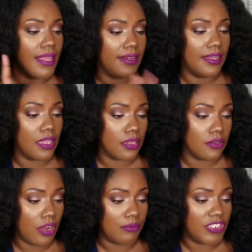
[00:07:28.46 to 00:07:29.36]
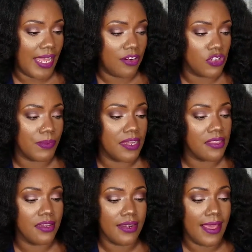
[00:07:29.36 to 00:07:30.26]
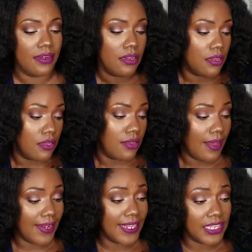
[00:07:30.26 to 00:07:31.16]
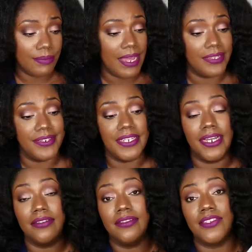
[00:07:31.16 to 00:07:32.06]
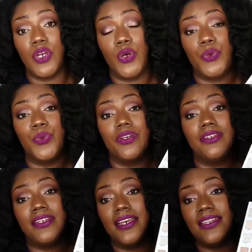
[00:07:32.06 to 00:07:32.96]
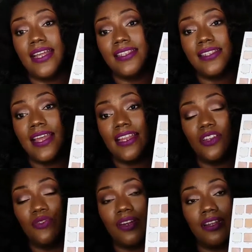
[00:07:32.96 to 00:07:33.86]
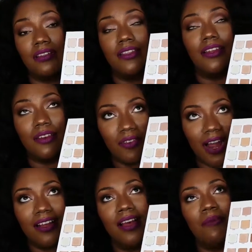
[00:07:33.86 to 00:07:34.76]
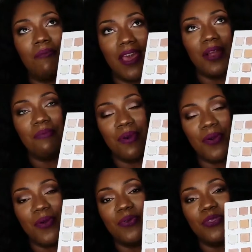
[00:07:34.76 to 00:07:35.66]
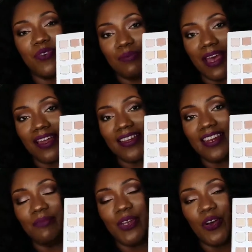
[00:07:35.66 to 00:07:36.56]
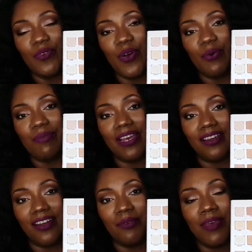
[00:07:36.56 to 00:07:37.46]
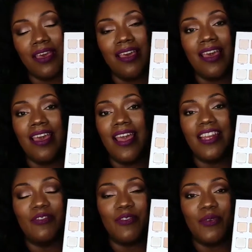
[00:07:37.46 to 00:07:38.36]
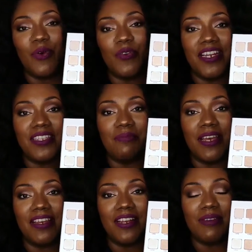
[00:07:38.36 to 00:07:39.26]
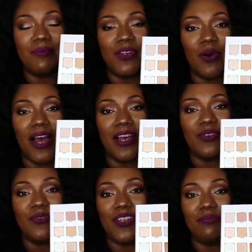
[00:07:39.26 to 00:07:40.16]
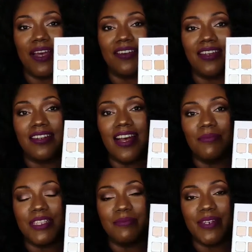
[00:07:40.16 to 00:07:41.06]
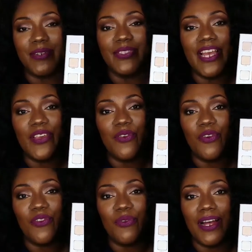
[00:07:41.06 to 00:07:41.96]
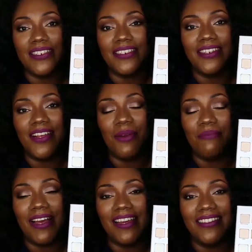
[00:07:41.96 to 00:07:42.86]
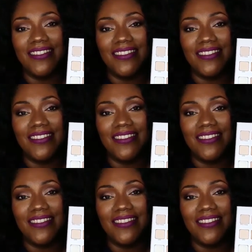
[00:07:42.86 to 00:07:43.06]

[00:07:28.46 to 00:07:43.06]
than the other shadows. But other than that, I like the palette a lot. So yeah, that's that the Lorac Mega Pro 3 palette. Let me know if you go and pick it up. And if you already did pick it up, let me know how you feel about it in the comments below. Thank you all for watching. Bye.